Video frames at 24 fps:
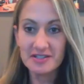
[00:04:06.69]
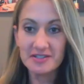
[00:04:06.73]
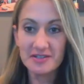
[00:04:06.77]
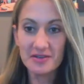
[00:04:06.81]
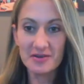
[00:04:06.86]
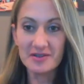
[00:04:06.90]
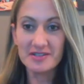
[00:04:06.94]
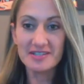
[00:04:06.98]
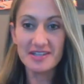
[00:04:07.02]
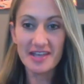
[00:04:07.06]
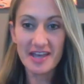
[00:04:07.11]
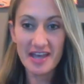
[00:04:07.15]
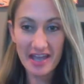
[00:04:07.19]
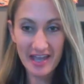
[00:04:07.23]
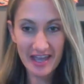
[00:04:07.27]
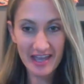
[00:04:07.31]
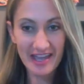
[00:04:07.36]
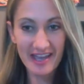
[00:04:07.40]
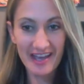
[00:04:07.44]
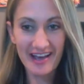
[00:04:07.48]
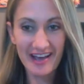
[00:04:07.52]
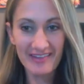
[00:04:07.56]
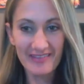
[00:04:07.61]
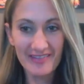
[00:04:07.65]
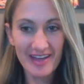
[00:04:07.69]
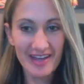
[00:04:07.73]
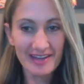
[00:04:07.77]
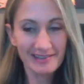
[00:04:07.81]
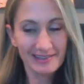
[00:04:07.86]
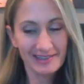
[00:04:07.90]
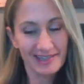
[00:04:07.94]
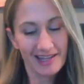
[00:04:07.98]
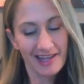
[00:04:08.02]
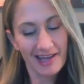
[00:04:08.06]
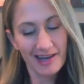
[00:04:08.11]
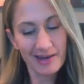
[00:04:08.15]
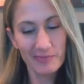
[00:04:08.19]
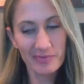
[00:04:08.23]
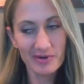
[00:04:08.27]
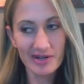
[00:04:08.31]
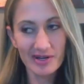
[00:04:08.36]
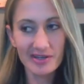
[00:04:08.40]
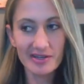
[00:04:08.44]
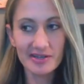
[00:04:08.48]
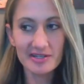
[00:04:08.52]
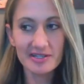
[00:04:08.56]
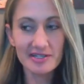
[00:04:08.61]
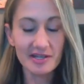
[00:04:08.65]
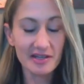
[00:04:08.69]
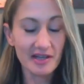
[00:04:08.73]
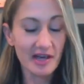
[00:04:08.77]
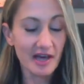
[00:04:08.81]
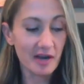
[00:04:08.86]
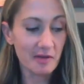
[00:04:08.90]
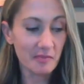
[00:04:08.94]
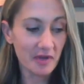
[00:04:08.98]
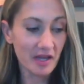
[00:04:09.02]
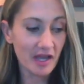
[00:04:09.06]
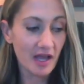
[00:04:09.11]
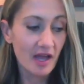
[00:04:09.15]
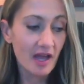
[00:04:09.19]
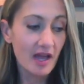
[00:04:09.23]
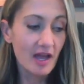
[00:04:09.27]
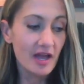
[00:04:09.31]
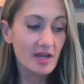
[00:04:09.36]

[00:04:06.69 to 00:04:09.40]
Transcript: So yeah, I got a pretty good deal out of me.